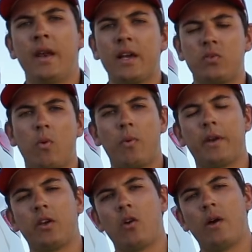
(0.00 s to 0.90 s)
Next, what we're
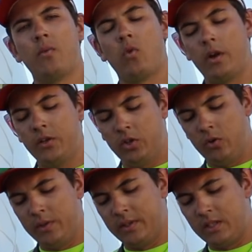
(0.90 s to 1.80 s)
going to go ahead and want to
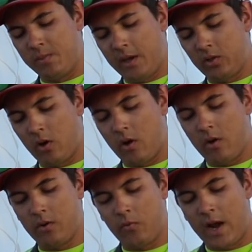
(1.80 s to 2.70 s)
do is inspect
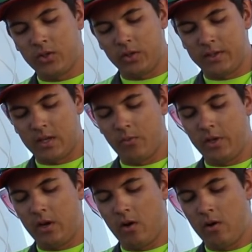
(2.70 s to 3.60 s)
our ratchet
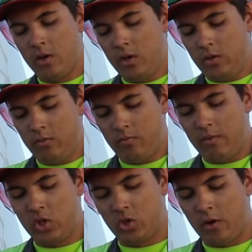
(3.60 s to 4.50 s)
assembly here.
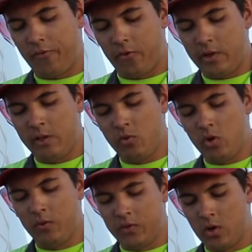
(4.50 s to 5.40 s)
Make sure it freely
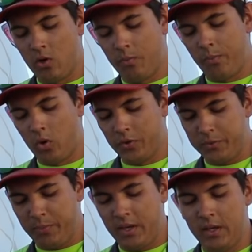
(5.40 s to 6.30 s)
moves, no
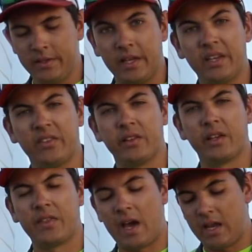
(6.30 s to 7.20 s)
bolts, pins, anything
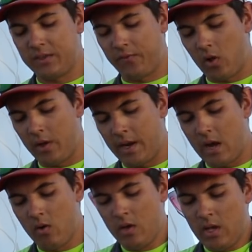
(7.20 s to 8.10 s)
like that has fallen
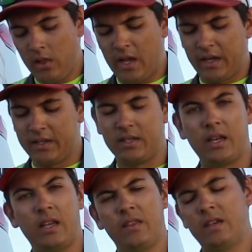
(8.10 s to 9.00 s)
out. Like I
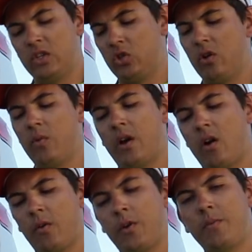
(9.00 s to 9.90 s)
said in the intro, we
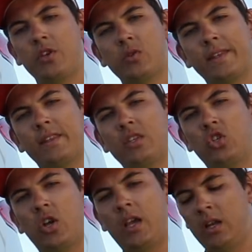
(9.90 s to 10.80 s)
are going to be using the
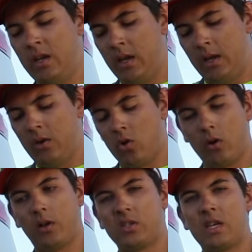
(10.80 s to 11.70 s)
chain and
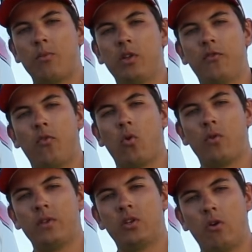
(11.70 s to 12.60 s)
hook assembly
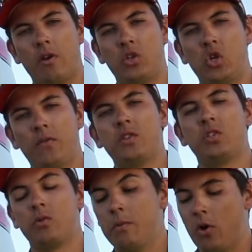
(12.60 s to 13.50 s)
for the duration of this
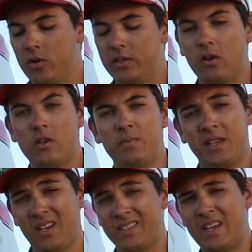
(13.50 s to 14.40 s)
3-part series
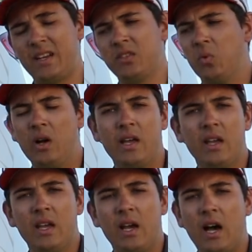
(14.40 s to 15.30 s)
because that is what
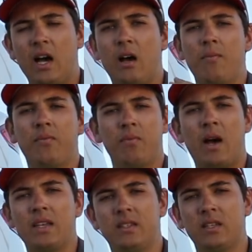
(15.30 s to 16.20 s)

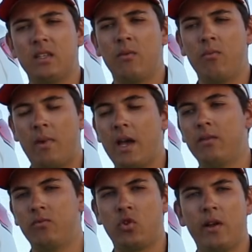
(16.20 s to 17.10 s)
my system, my
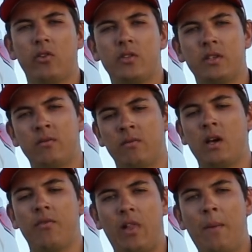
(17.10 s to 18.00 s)
trailers and
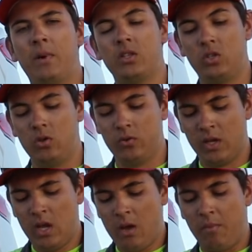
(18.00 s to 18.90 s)
flatbeds use.
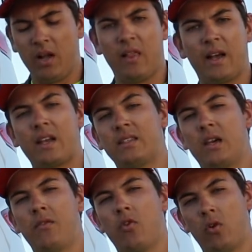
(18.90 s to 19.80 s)
But like I
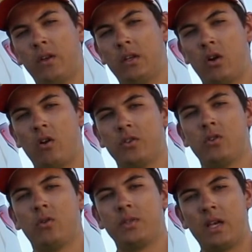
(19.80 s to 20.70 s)
said, Vulcan can
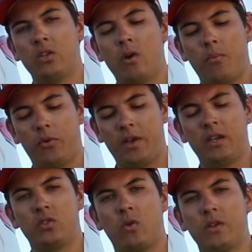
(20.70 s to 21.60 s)
also set you up with
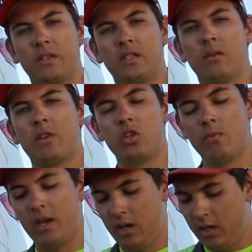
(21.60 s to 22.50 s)
any sort of system that you
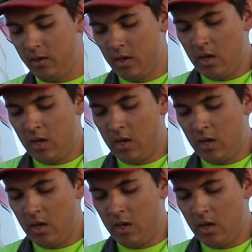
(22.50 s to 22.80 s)
may need.